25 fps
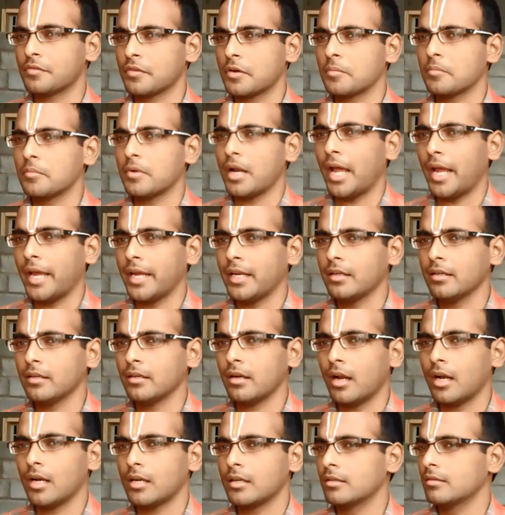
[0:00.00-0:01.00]
from 9
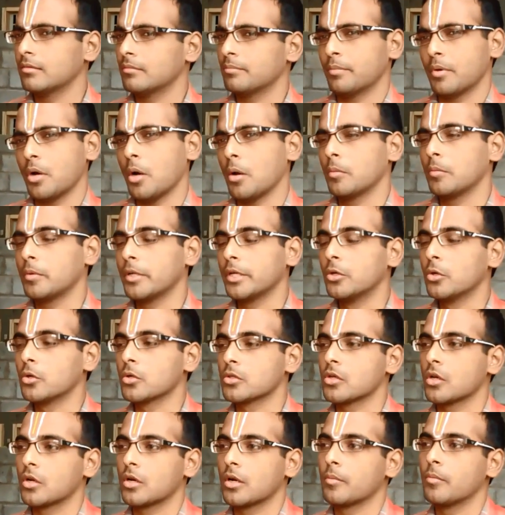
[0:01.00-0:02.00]
and probably
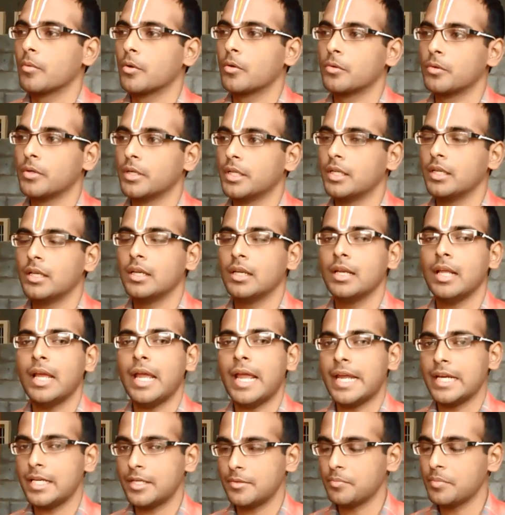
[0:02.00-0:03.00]
goes on about
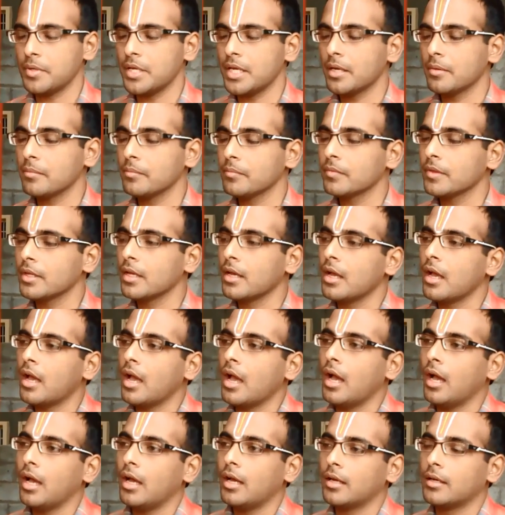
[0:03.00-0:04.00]
till 8 p.m.
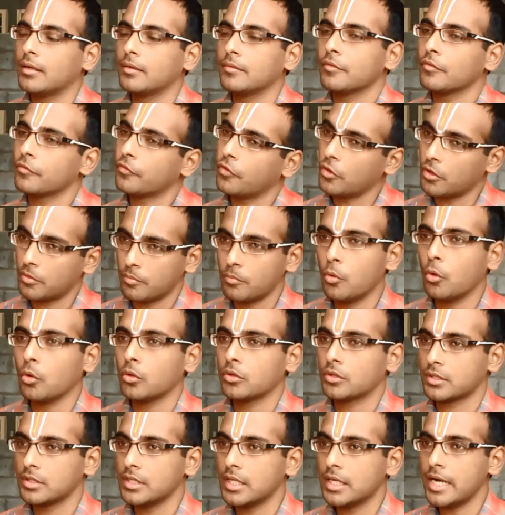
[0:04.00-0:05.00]
For
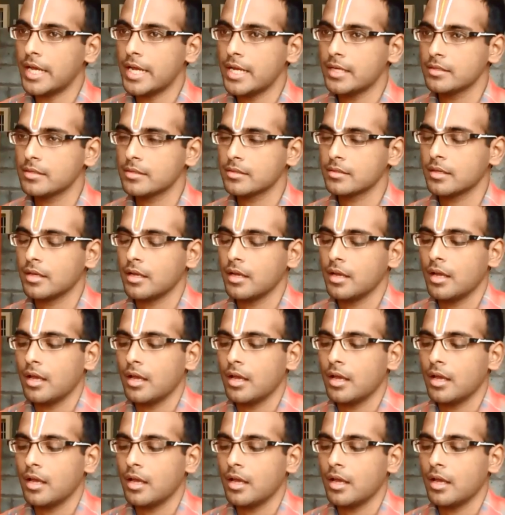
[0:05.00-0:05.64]
both the days.